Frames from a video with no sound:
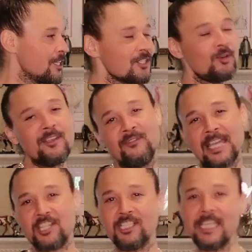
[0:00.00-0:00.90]
So
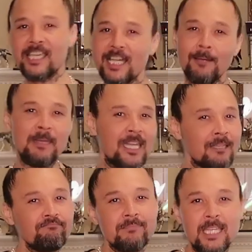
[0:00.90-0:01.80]
eventually he come
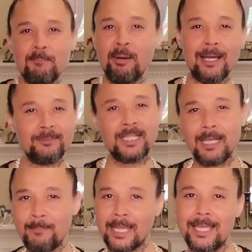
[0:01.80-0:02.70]
in, he pumped
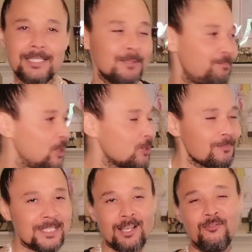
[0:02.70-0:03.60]
up, I guess he built
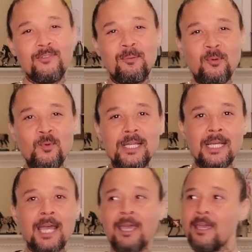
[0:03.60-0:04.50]
himself up or
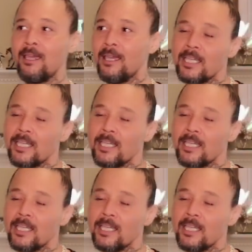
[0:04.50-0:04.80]
whatnot.